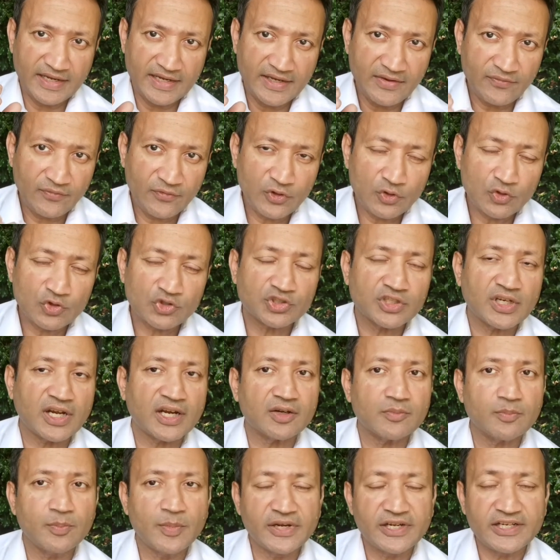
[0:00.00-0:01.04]
if you
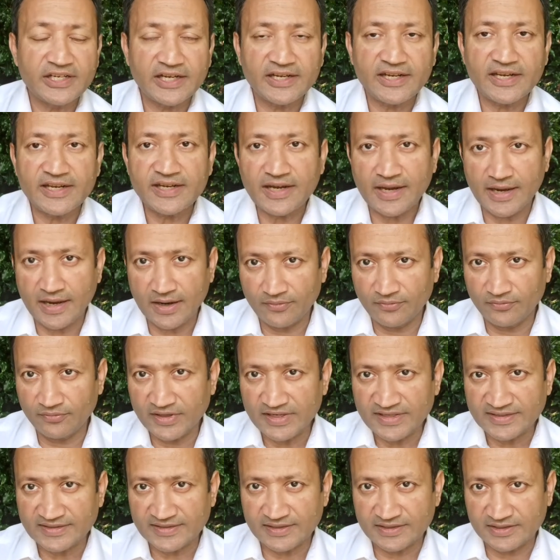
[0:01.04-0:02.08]
start meditating
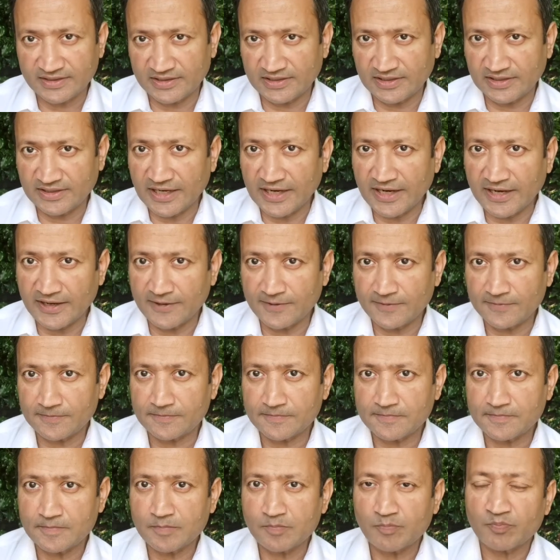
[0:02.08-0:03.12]
every single day,
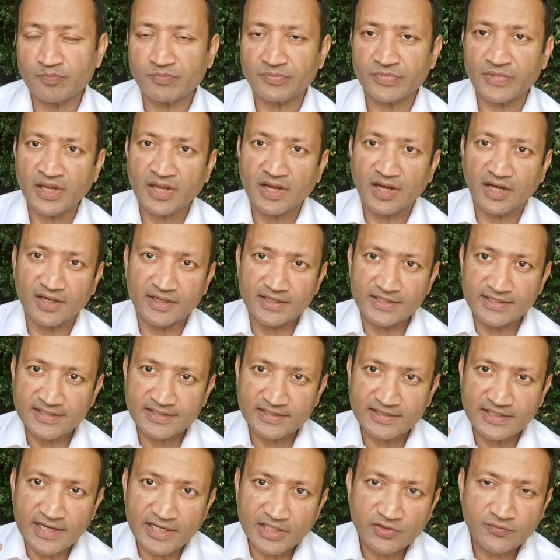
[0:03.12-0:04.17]
a
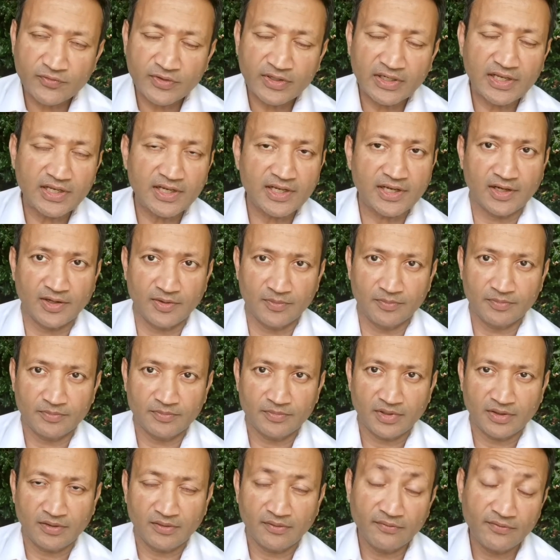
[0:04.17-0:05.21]
stage will come
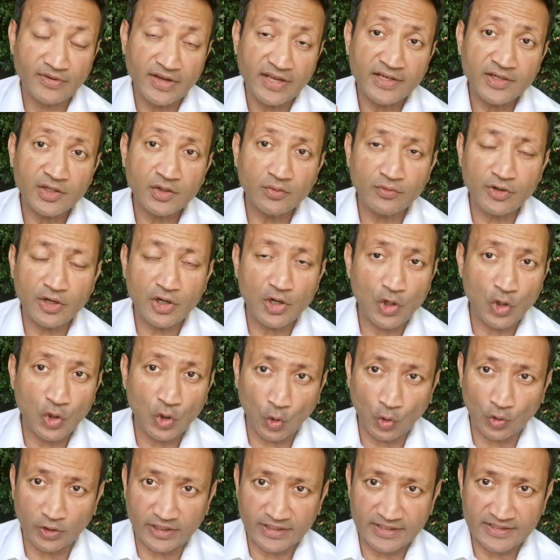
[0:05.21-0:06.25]
when you will
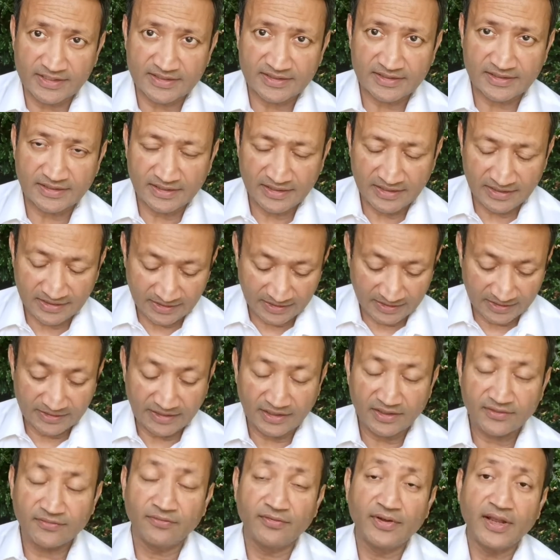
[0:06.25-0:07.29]
notice
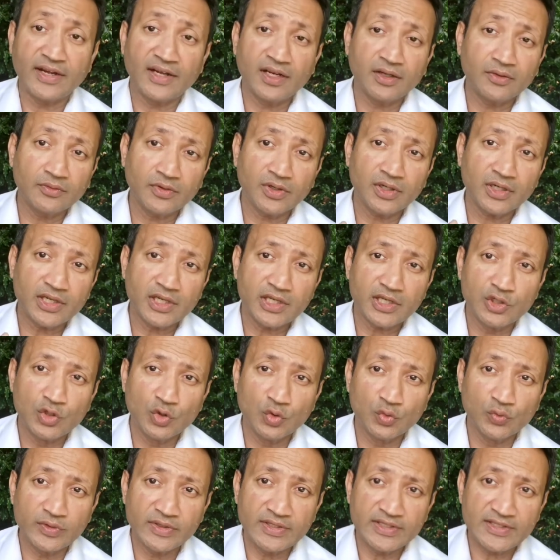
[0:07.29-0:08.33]
that whenever
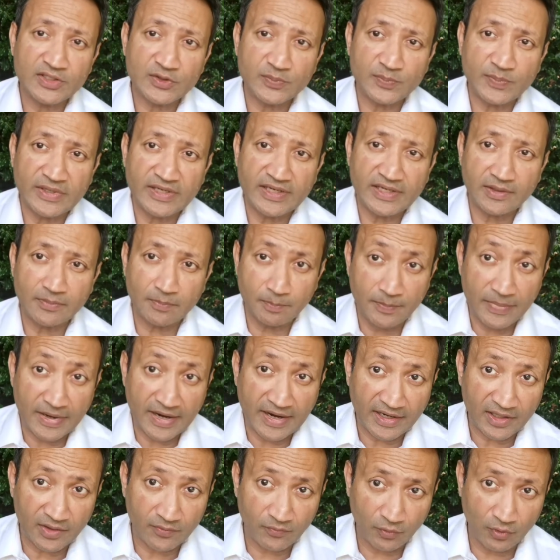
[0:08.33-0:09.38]
you will speak
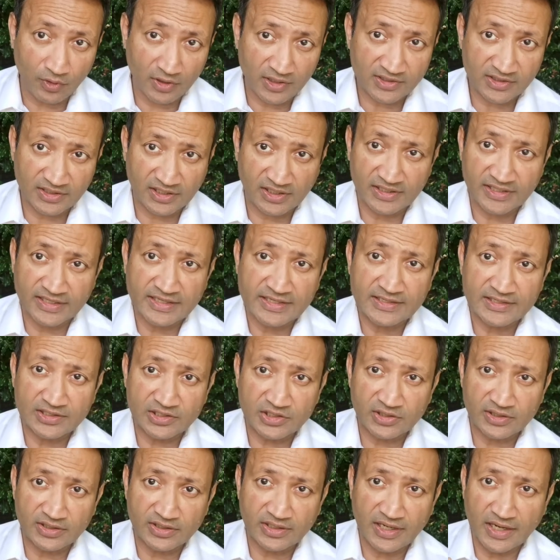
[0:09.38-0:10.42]
bad words
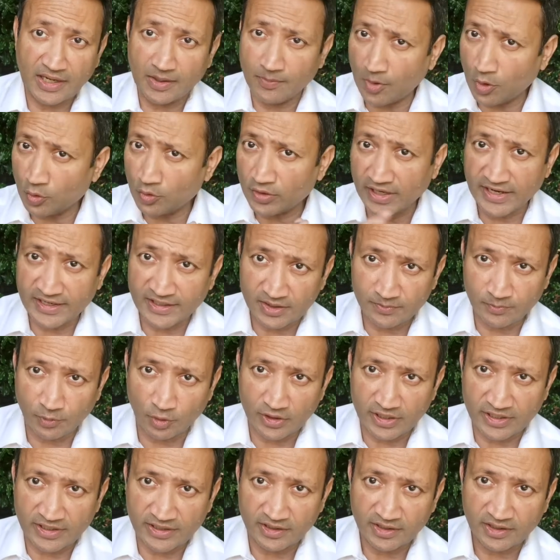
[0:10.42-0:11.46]
against about
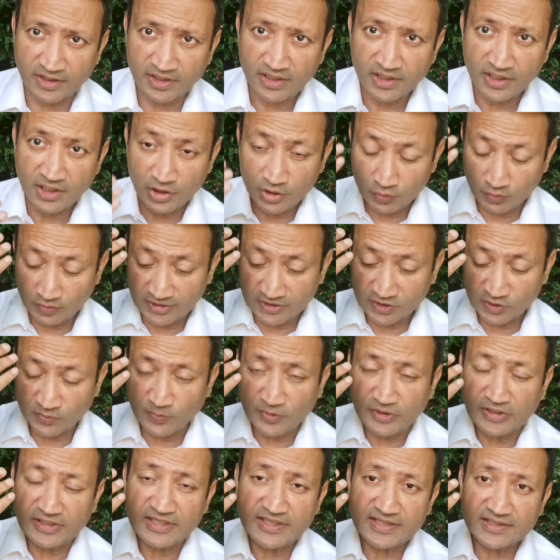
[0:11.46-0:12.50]
anybody, you will
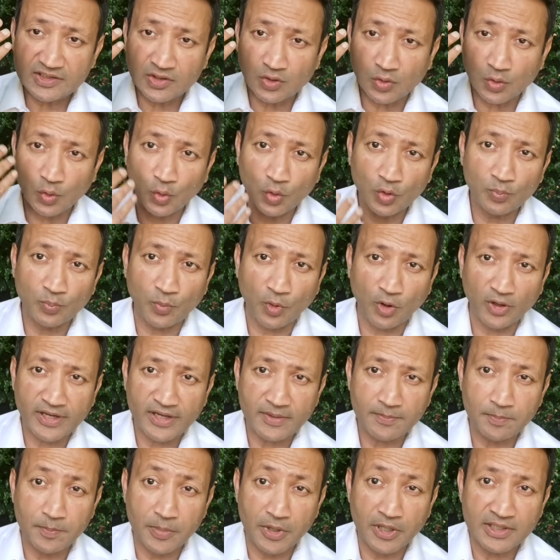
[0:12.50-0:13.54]
experience the whole
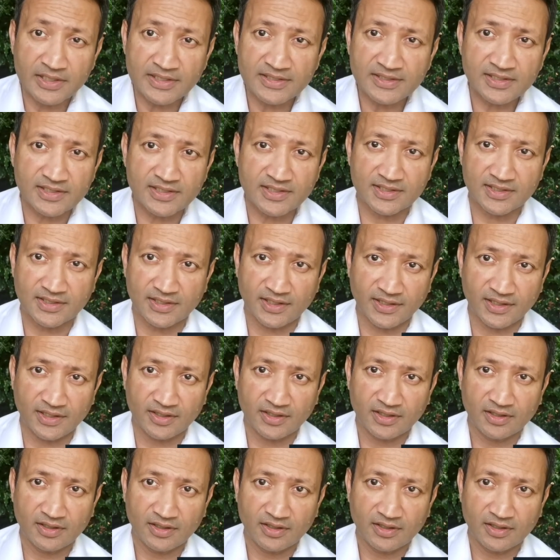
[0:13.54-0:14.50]
body burns inside.